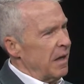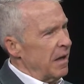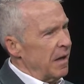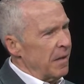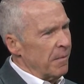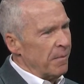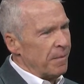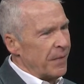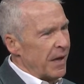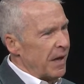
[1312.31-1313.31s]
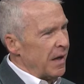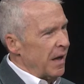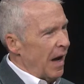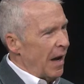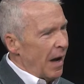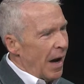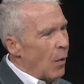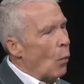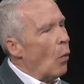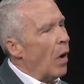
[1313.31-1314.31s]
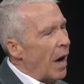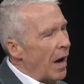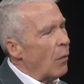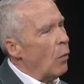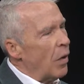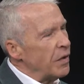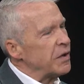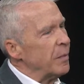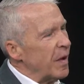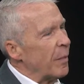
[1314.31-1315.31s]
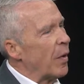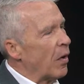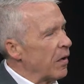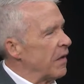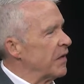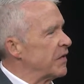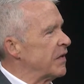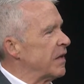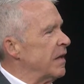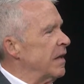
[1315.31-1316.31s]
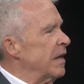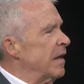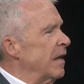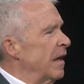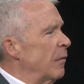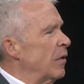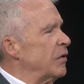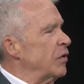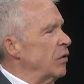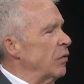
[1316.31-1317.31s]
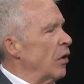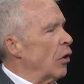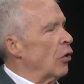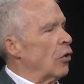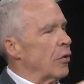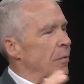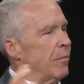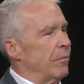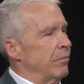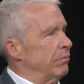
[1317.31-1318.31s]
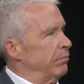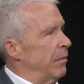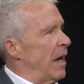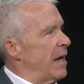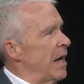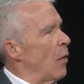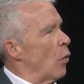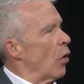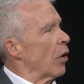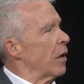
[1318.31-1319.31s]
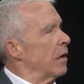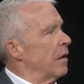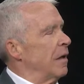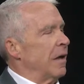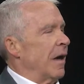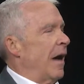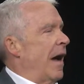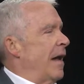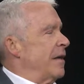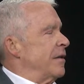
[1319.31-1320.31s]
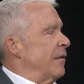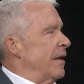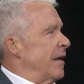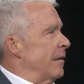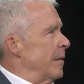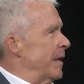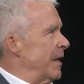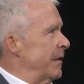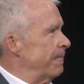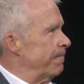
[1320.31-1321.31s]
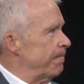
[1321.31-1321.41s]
um, I, I want I want to be a part of this I want to alert my network. Mm-hmm. I just don't know how to go about it.